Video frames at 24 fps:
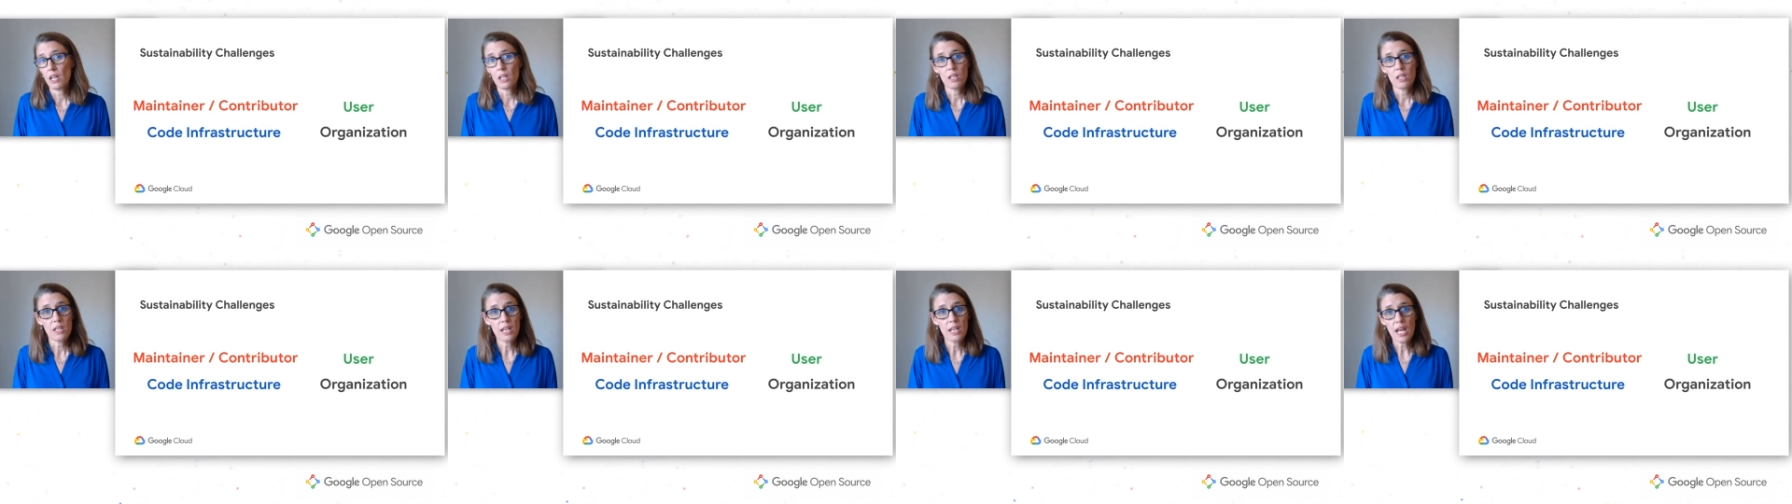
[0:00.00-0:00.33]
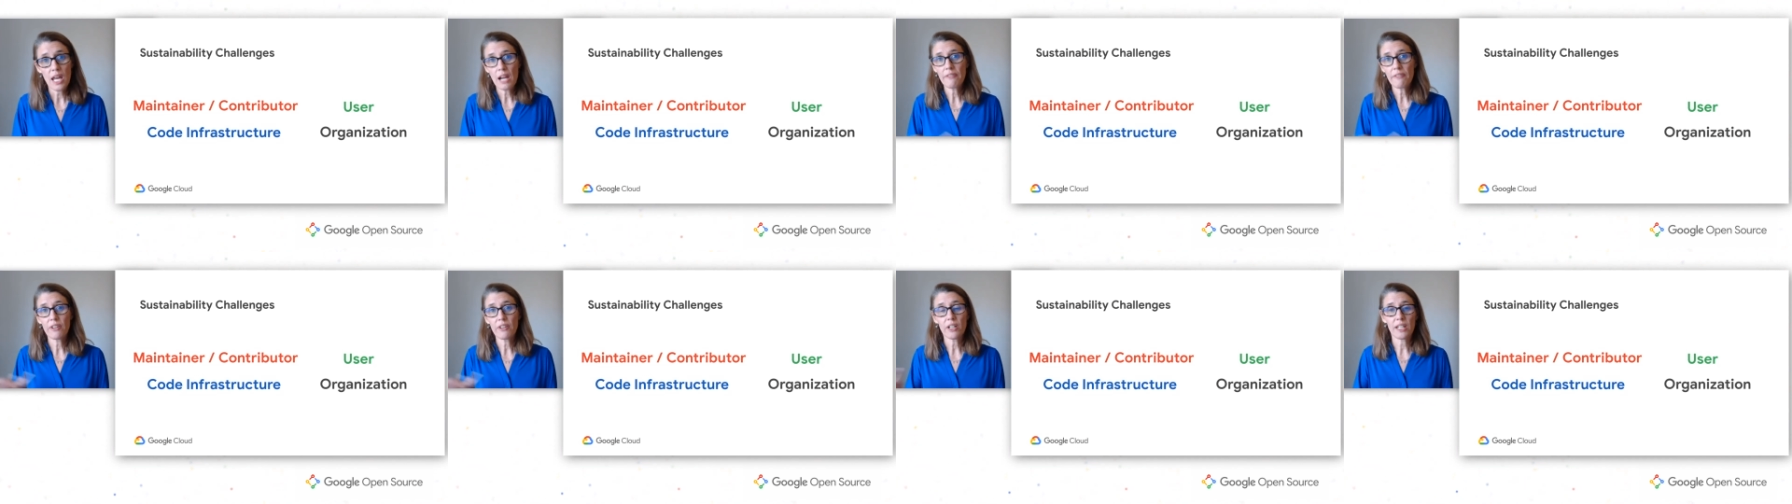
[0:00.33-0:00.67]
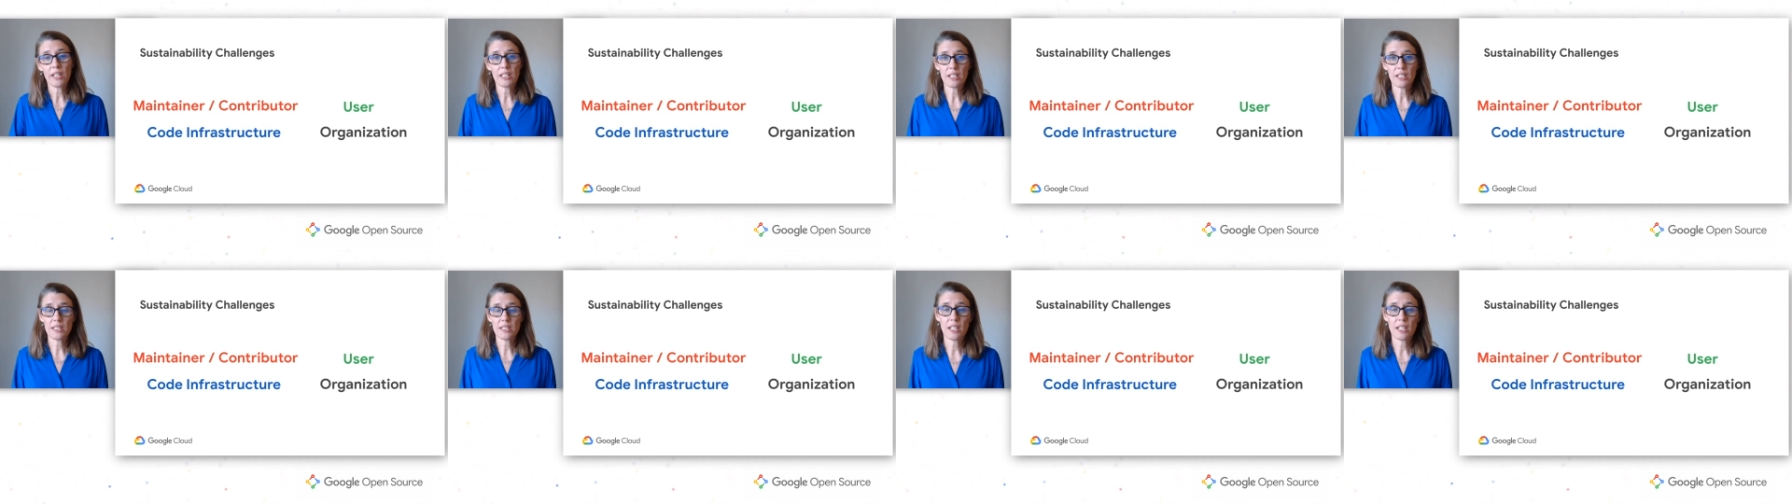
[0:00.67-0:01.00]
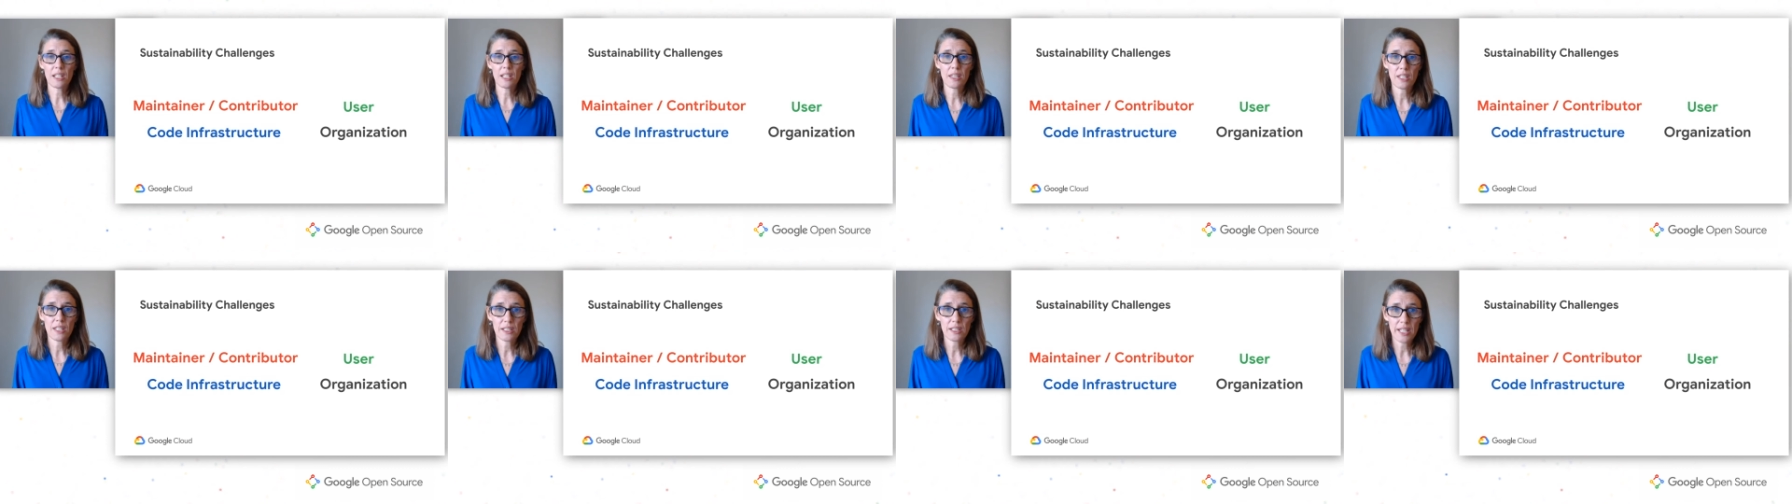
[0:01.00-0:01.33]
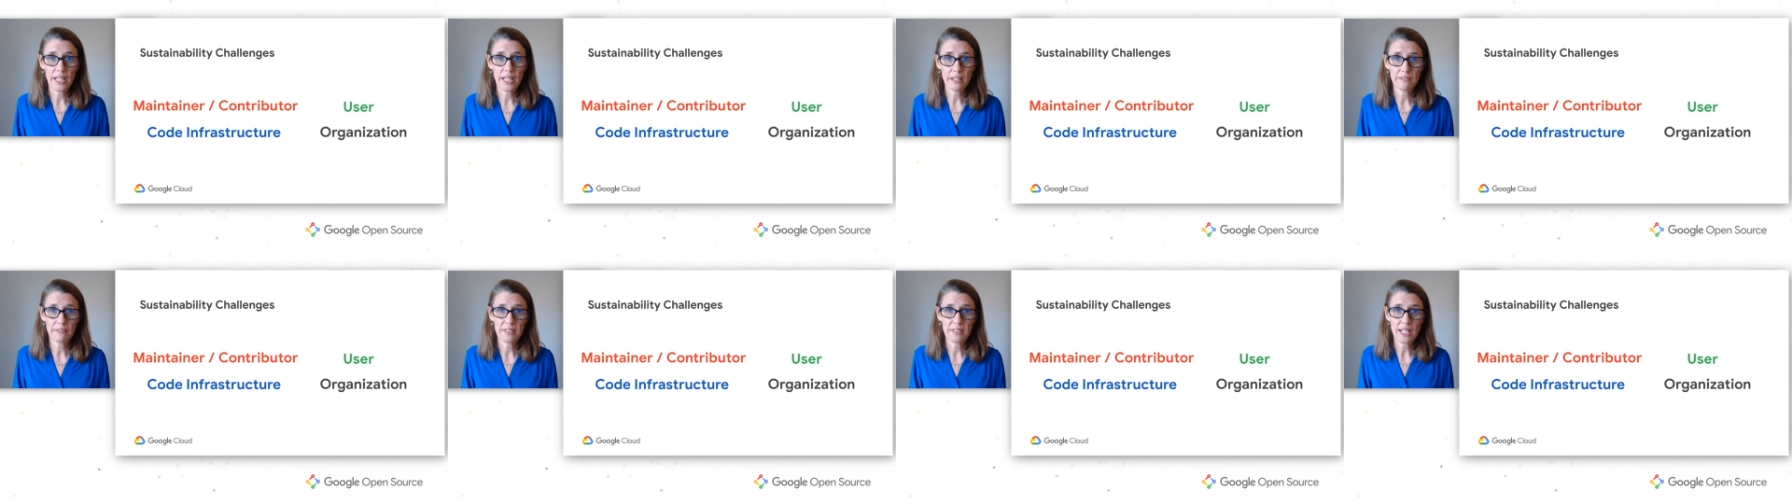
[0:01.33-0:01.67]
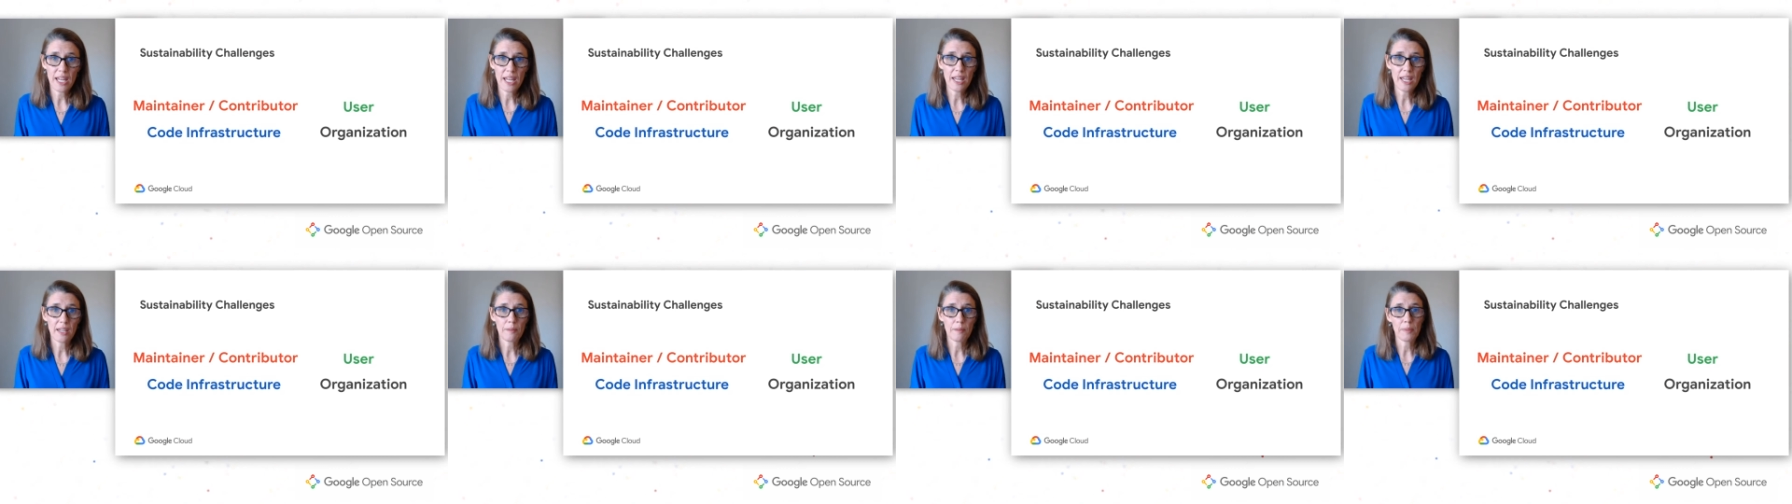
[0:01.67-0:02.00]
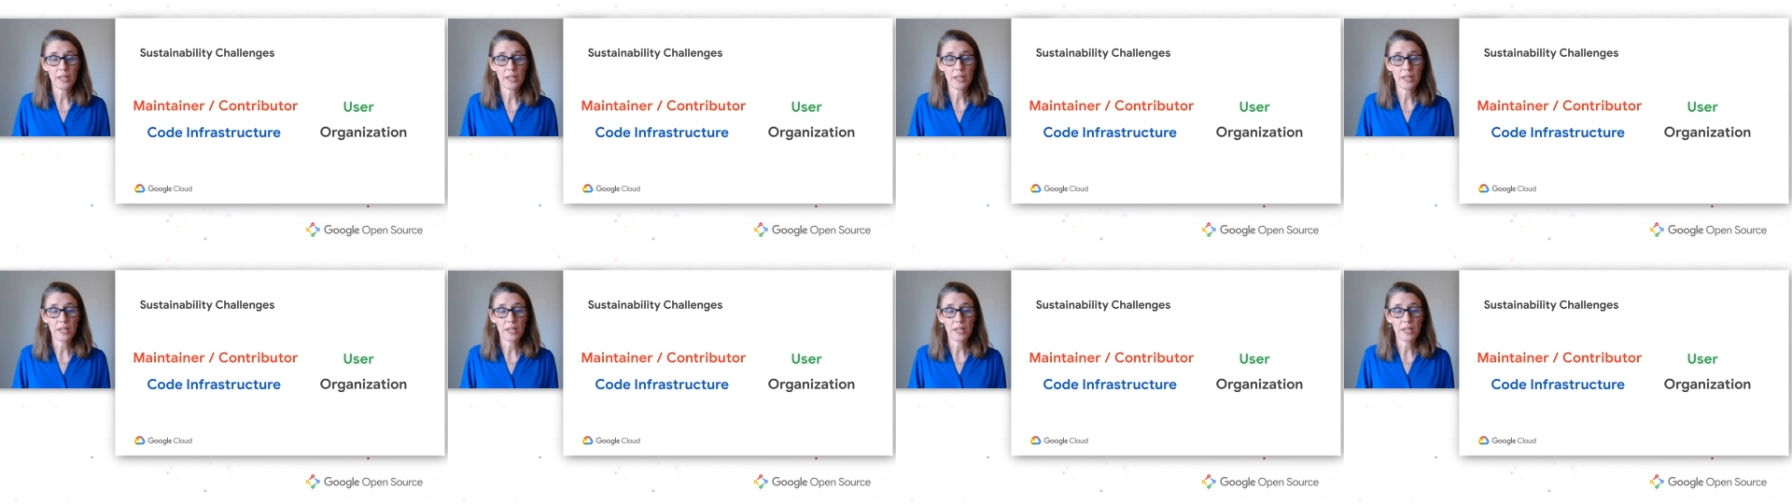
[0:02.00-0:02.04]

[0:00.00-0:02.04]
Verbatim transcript: never get to see the light of day